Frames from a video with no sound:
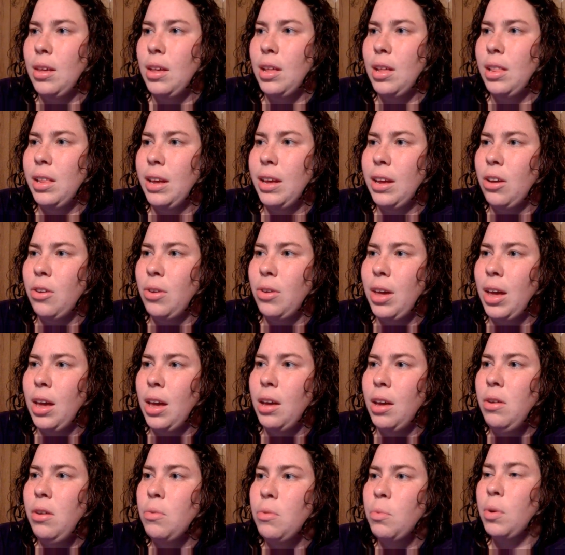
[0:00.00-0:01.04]
like,
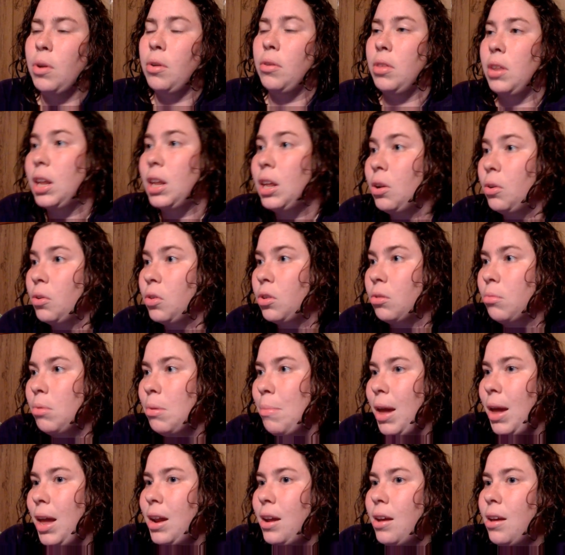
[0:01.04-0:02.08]
okay, what are the needles going to be
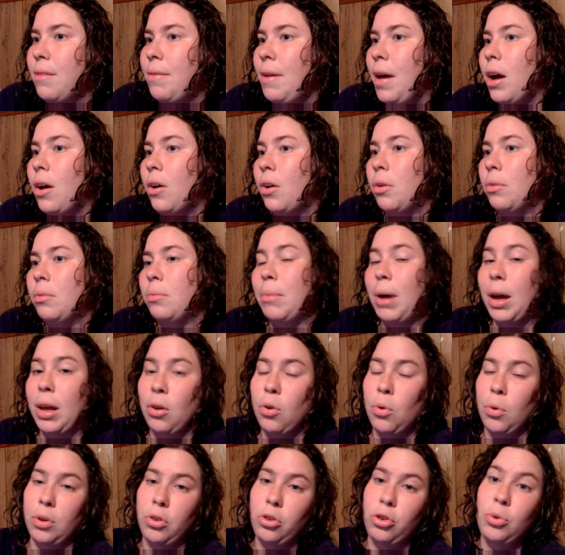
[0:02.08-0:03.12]
made of? How am I
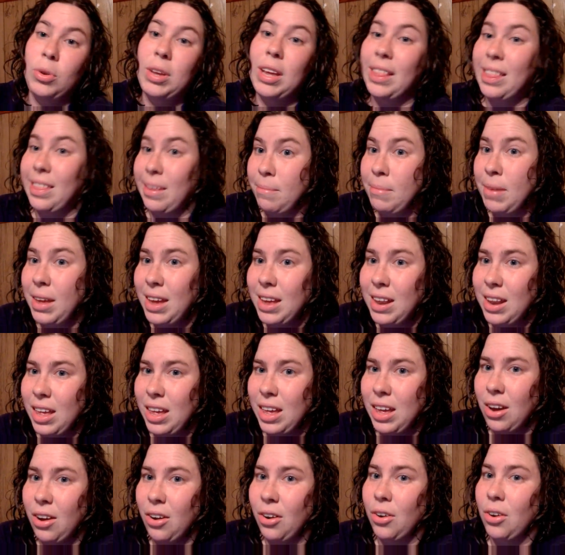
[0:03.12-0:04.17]
going to get them in
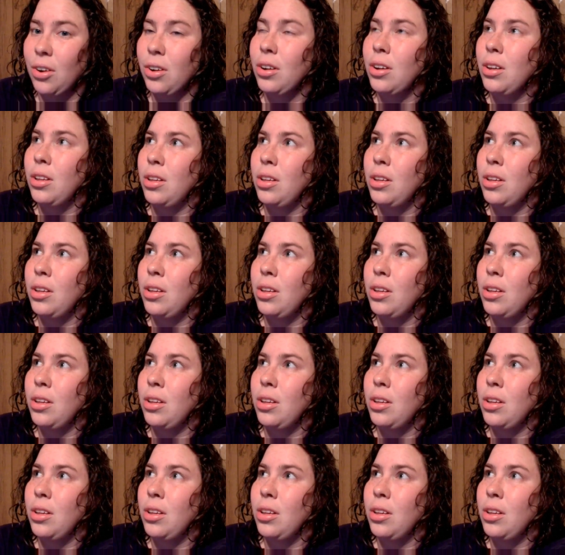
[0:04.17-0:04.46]
here?